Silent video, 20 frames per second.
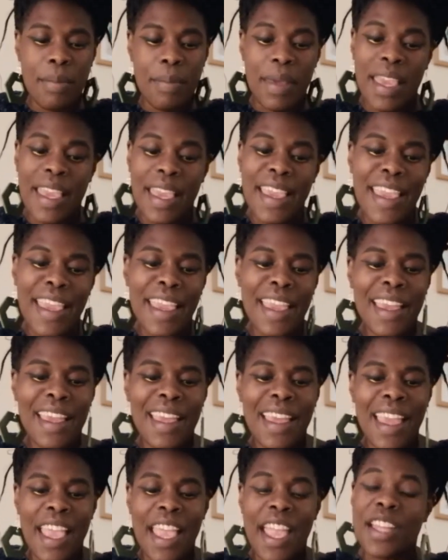But
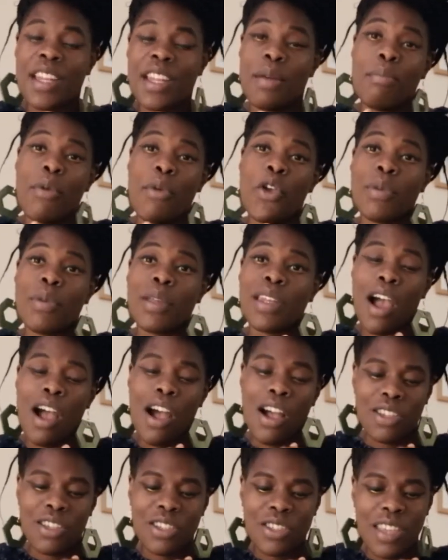here, in a moment
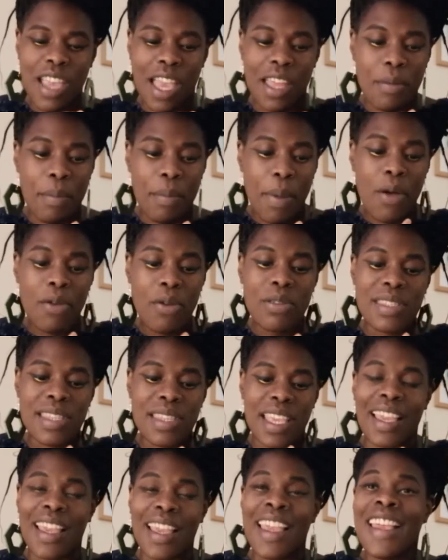hushed and
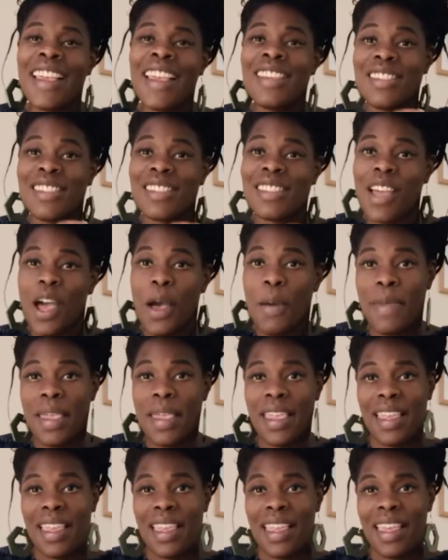pulsing, she's
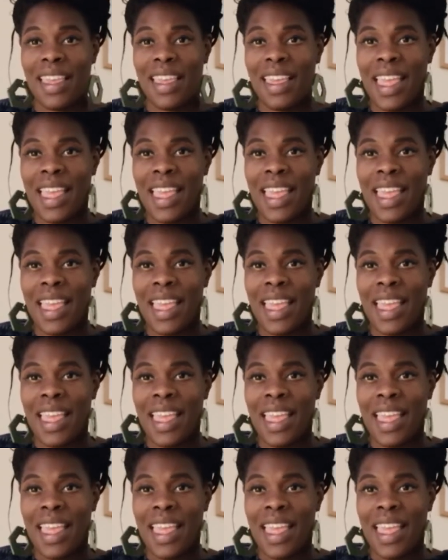coming.